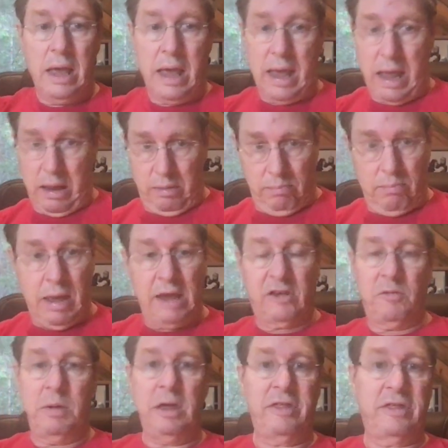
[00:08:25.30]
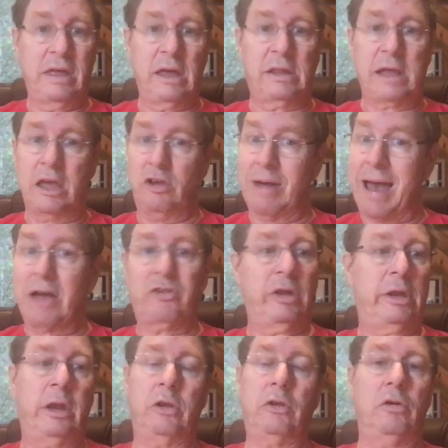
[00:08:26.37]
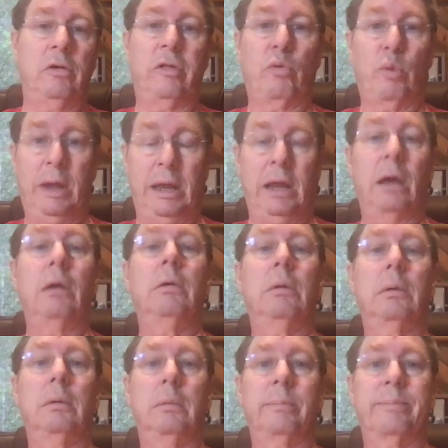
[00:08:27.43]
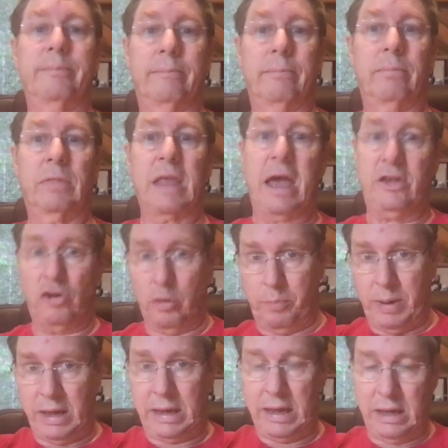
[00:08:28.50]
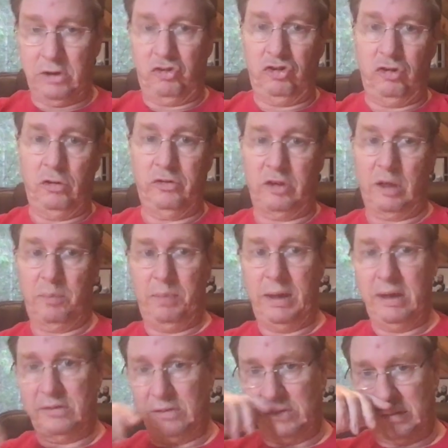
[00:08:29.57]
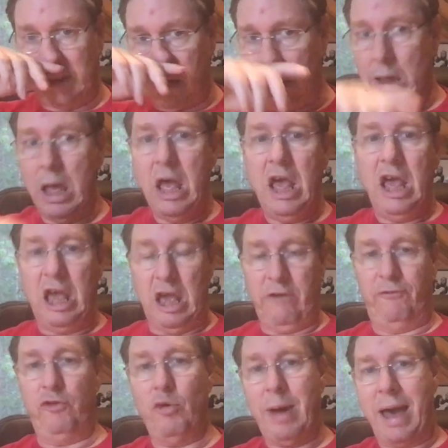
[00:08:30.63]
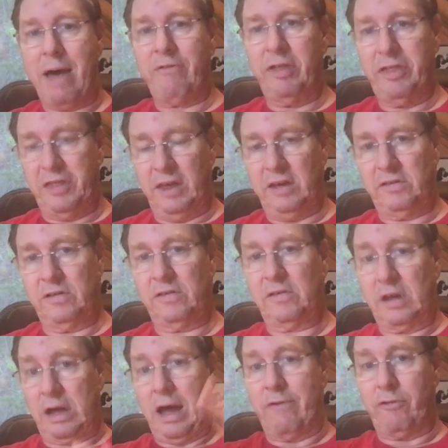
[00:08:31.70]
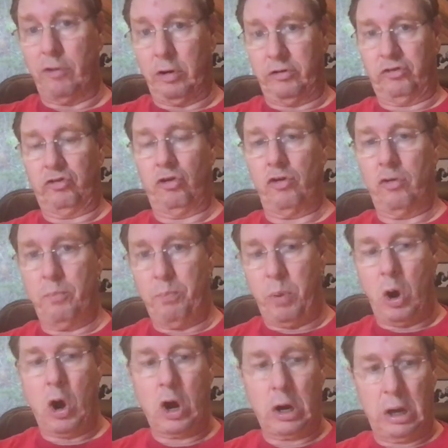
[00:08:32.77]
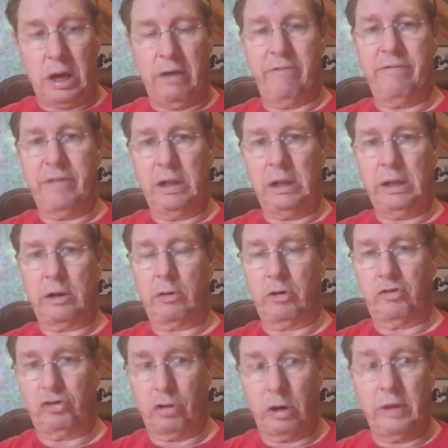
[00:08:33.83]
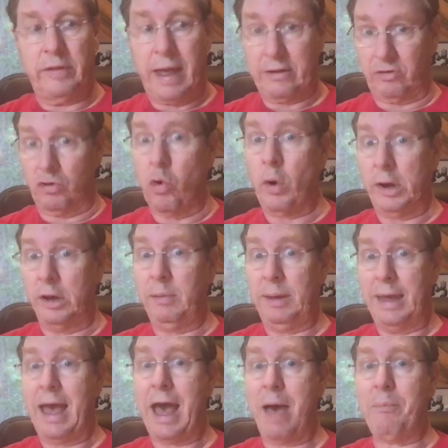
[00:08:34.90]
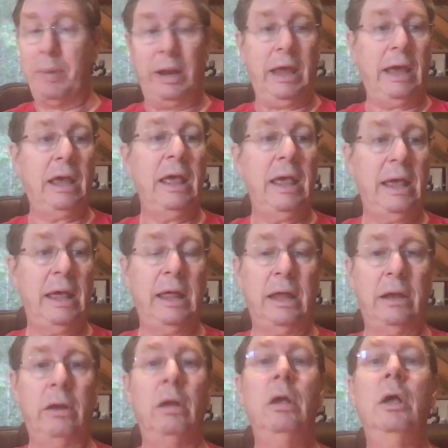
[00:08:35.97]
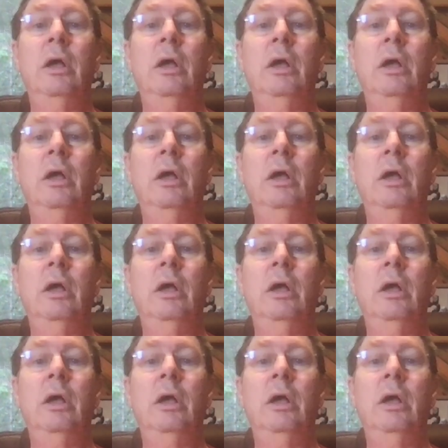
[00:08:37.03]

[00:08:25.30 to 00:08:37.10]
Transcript: it makes me think that you actually didn't do the reading, that you're picking and choosing pieces out. If you have a thesis to cover a certain part of the literature, and that's going to be happening in